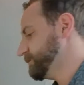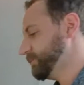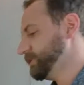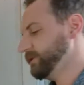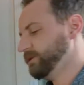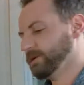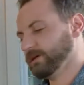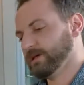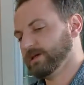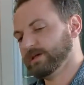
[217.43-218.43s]
to be
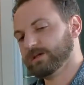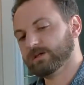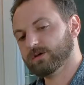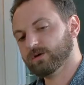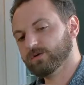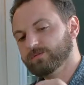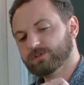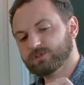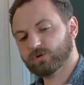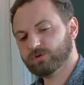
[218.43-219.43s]
a
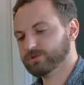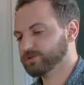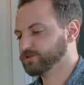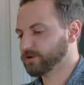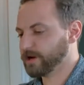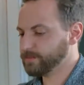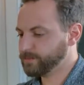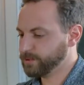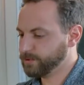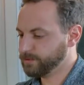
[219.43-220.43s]
over-the-shoulder strap.
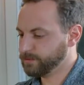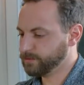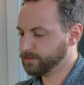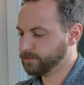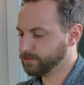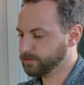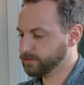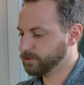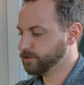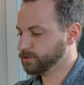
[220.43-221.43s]

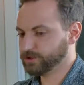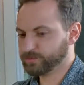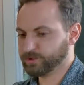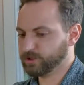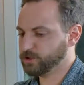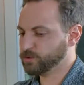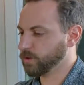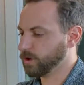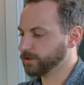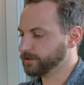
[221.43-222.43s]
Looks pretty good
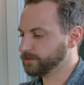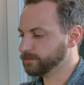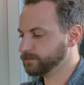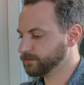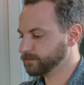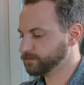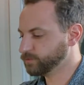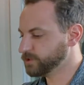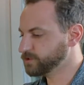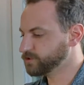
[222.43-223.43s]
quality.
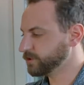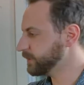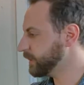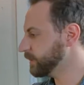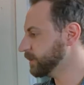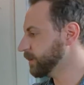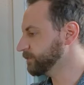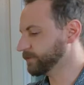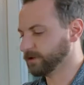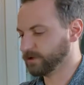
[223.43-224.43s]
1 string hanging
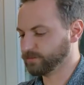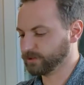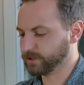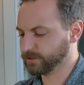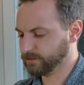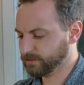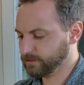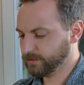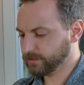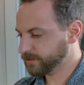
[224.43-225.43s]
off there, but
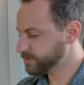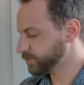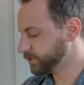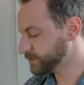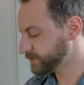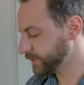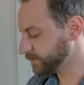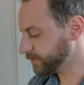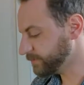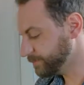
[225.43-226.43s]
that's pretty
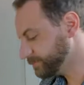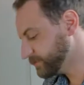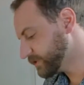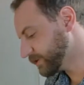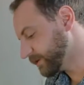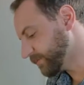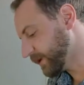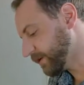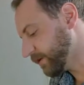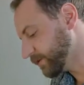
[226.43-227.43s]
standard. Let's clip
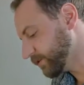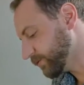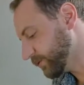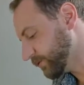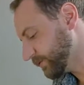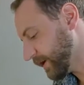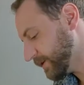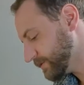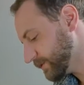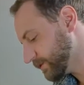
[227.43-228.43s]
that on here real
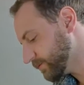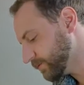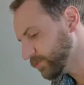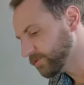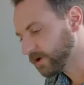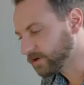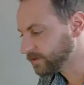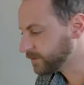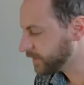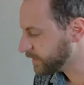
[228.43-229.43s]
fast and then move on to
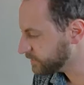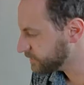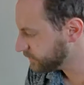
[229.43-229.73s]
the next